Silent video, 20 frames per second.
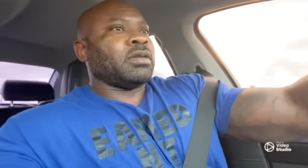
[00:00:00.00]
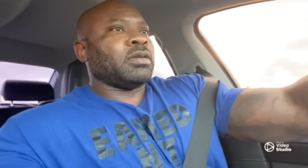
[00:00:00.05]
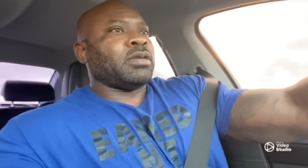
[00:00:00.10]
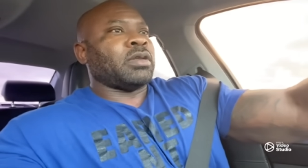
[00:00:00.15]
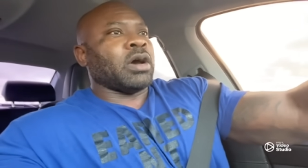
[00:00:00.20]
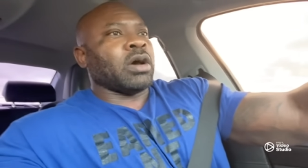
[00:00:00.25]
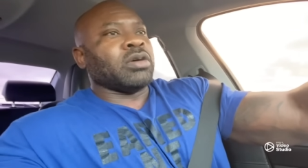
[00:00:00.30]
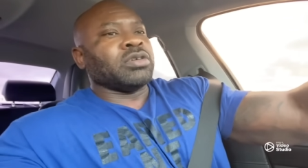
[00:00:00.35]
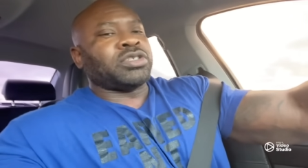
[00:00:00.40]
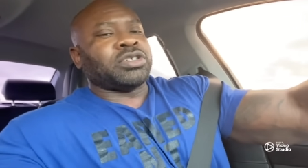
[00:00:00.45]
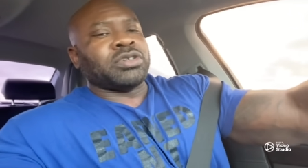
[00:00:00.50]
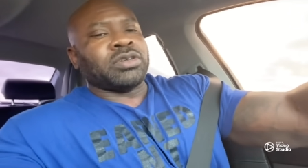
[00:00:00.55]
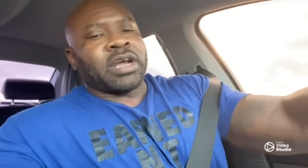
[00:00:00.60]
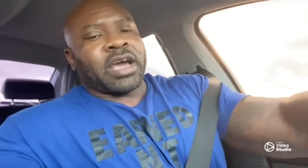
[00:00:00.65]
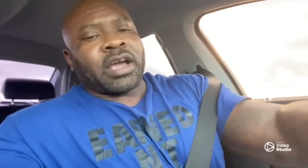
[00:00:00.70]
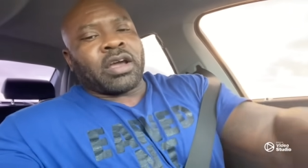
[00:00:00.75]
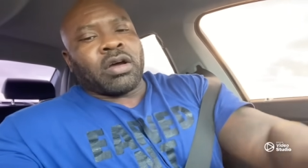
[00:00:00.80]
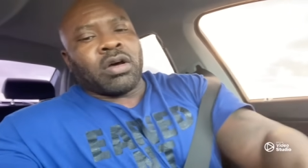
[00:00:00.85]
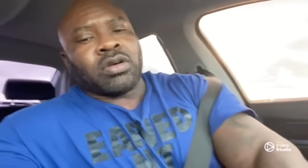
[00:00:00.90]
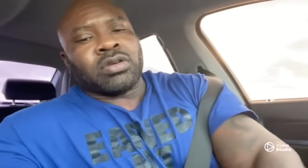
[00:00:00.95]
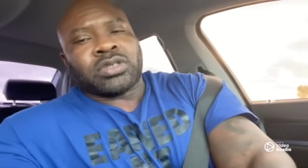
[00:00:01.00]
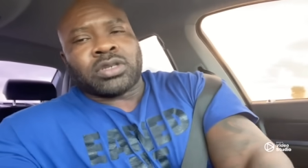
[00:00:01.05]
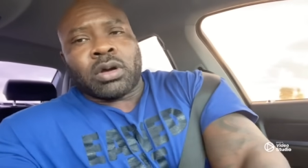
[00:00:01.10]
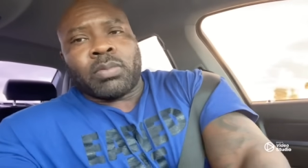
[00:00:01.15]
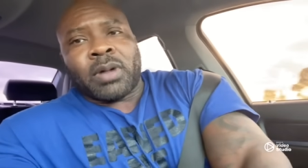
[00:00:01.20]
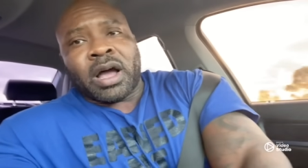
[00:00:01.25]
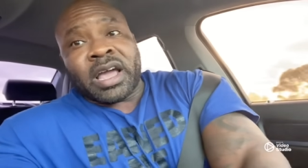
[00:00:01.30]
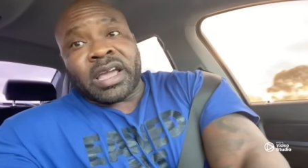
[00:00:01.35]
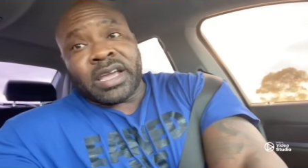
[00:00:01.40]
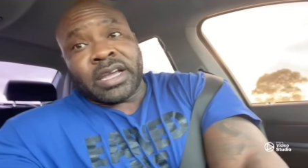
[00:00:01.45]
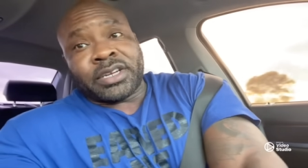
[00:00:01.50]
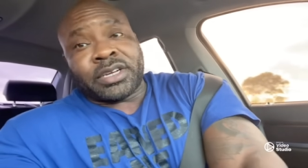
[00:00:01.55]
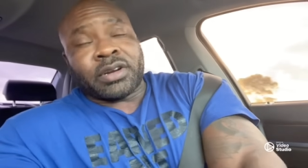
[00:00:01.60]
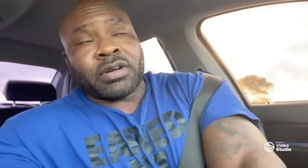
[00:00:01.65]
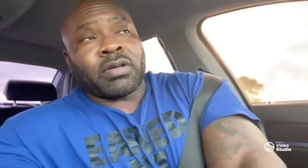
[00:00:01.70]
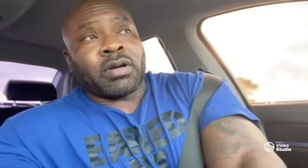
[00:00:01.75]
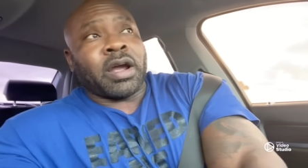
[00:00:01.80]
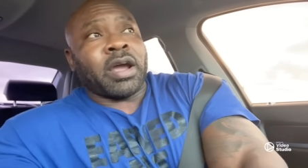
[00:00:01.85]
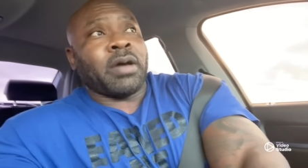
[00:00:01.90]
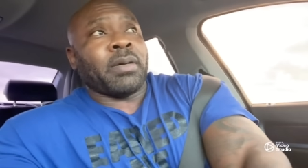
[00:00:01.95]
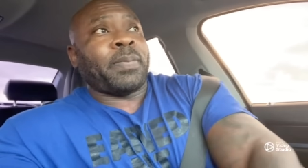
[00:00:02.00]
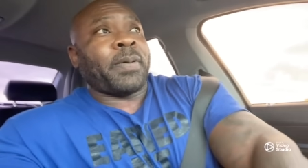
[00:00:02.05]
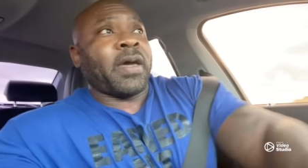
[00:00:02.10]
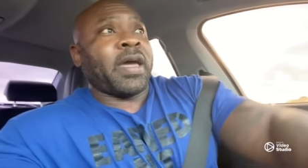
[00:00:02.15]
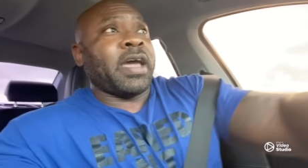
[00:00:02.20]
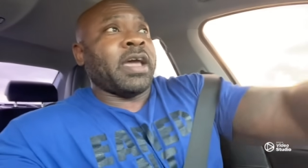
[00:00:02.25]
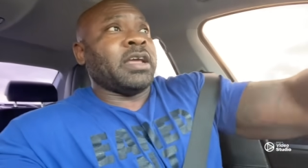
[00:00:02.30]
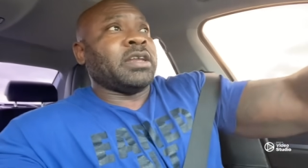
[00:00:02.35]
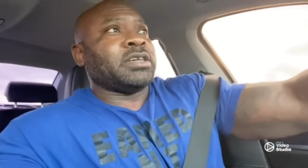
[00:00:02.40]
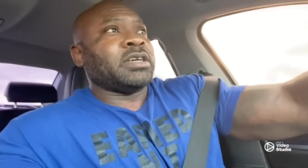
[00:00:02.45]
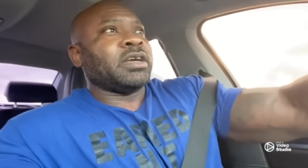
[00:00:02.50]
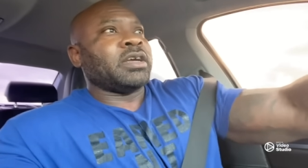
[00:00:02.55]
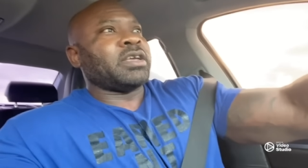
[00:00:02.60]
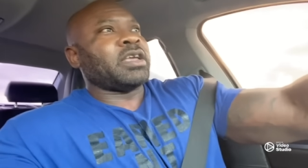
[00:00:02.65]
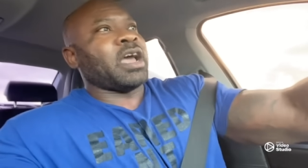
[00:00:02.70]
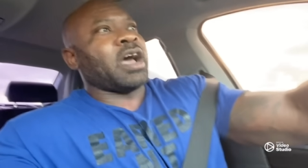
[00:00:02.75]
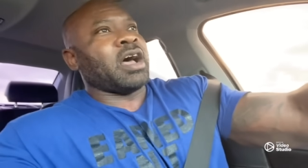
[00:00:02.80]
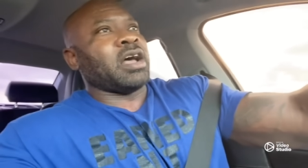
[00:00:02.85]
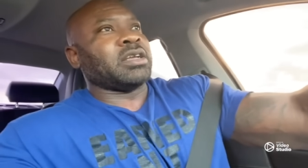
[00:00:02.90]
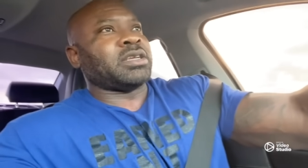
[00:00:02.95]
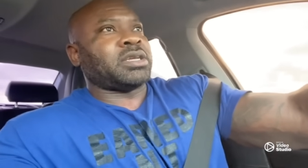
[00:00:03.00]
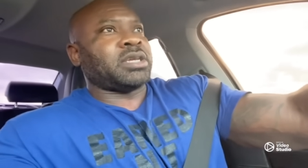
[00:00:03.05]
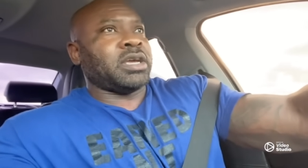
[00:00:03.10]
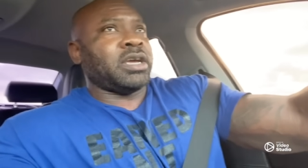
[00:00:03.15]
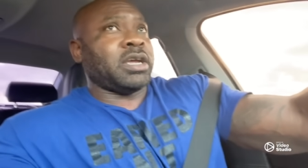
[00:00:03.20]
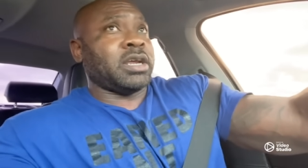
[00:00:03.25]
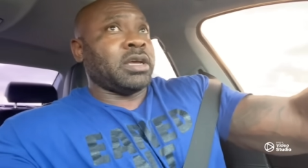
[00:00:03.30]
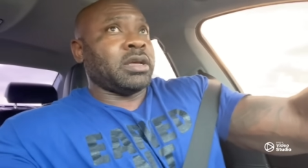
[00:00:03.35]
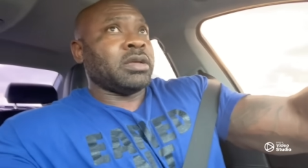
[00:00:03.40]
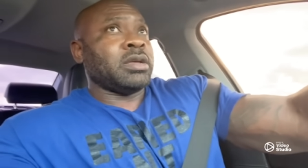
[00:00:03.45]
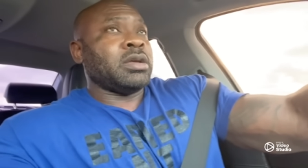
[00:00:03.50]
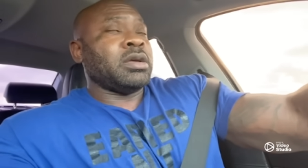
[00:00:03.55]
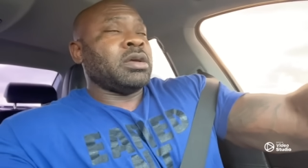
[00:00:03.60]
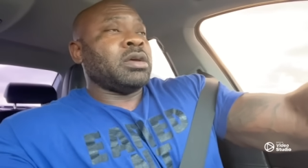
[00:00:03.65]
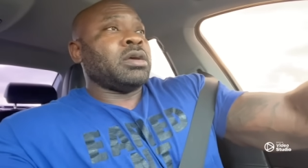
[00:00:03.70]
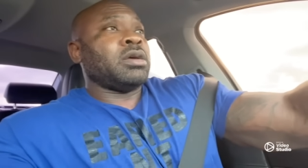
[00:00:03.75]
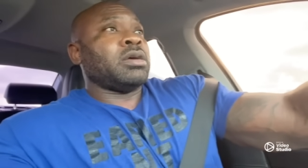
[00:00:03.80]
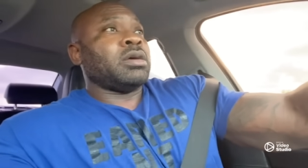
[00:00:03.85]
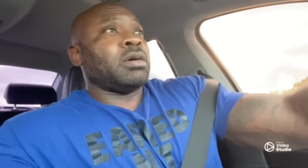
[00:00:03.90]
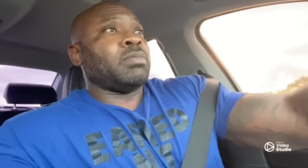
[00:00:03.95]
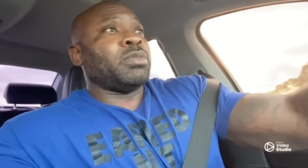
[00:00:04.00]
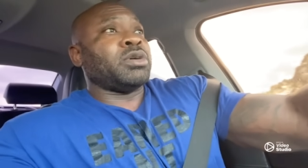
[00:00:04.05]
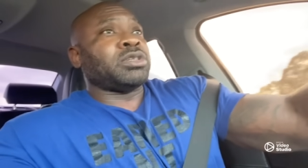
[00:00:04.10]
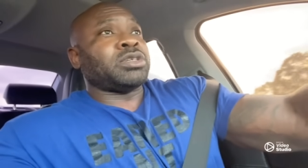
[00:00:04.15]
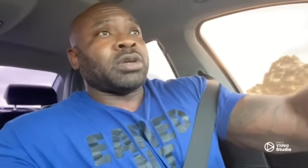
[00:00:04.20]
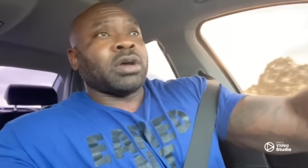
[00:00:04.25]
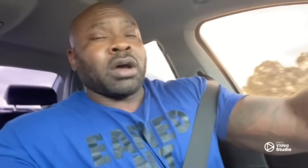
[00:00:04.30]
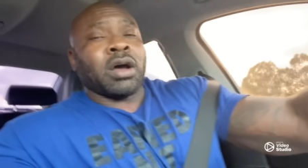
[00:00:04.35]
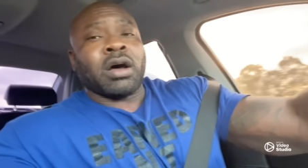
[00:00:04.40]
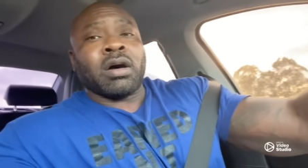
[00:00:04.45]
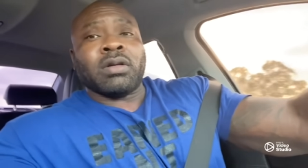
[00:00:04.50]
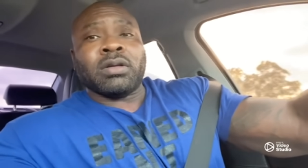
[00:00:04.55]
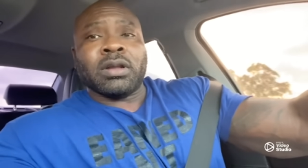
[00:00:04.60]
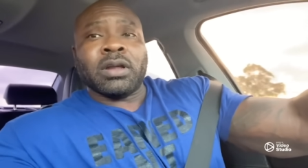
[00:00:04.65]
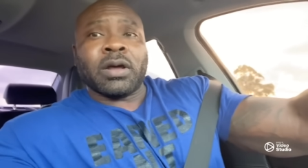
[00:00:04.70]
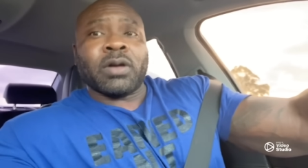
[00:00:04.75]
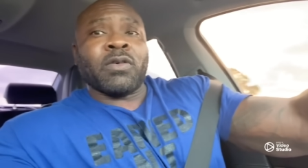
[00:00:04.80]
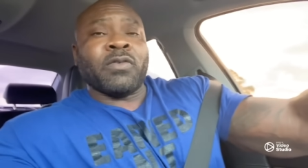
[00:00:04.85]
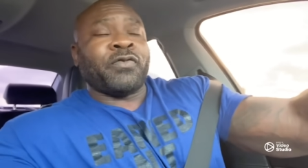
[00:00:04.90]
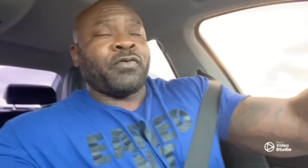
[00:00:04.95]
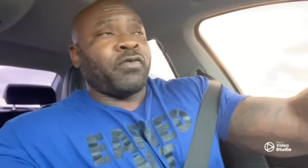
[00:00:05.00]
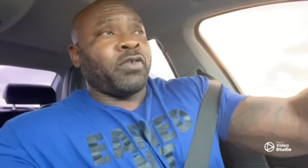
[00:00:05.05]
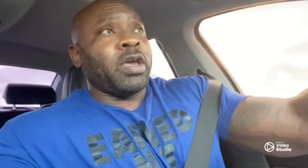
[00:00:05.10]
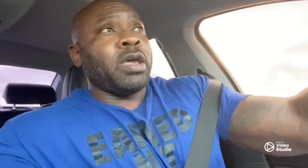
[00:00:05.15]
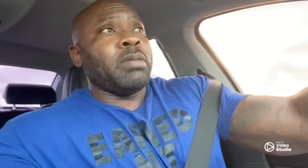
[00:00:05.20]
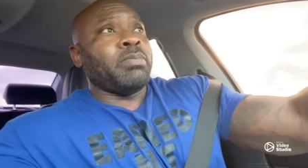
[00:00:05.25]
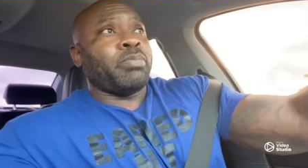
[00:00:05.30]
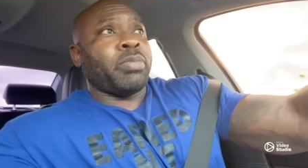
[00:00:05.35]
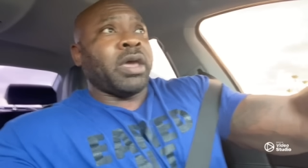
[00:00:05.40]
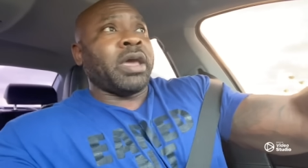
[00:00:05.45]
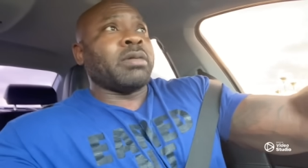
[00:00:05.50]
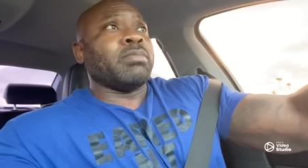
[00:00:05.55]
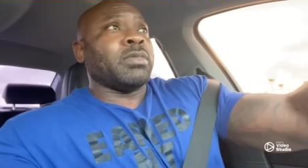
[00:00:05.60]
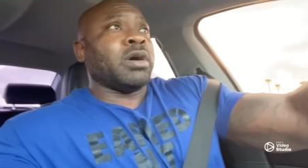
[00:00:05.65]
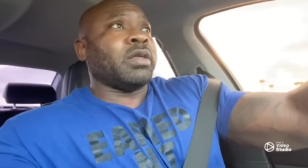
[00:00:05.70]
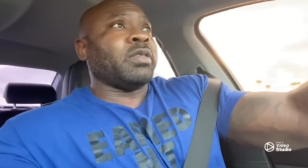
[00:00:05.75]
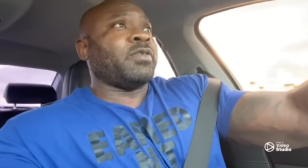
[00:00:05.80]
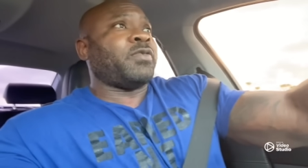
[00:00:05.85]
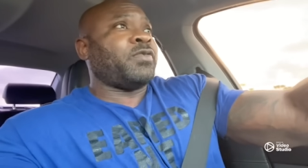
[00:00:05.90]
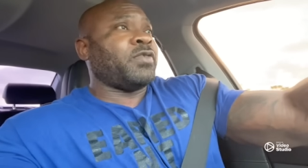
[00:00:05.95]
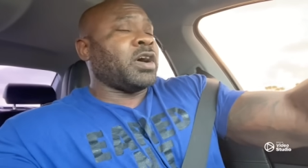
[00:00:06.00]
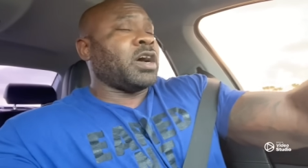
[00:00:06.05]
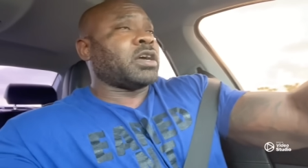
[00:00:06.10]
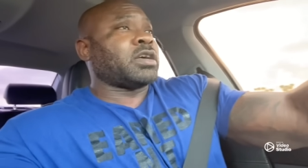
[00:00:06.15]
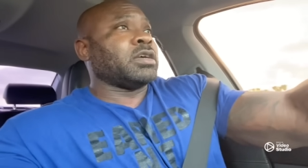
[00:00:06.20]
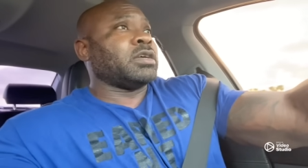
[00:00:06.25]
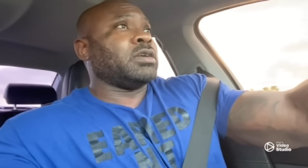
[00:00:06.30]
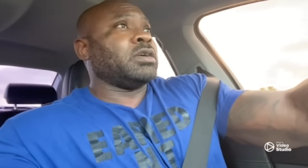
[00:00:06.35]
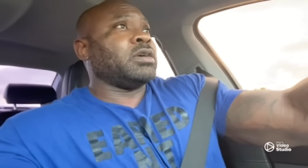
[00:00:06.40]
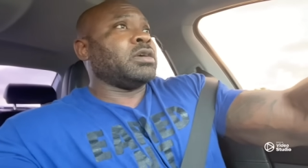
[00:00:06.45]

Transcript: Those of you that goes on my Instagram page, y'all see it. I'm a tall, little feet, big motherfucker.